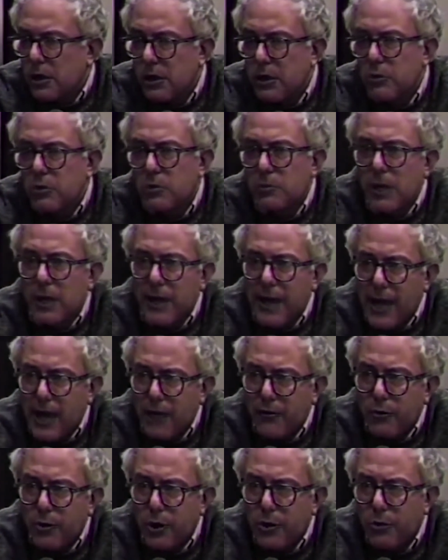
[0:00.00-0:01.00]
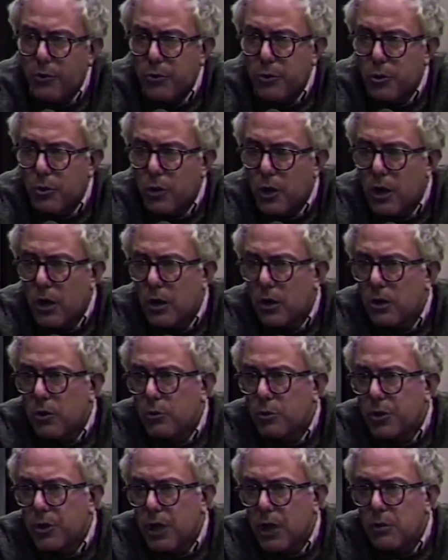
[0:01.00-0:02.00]
I think we're about halfway through
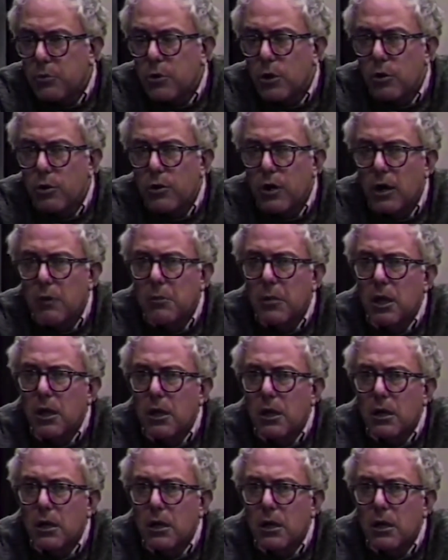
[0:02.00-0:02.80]
with our program.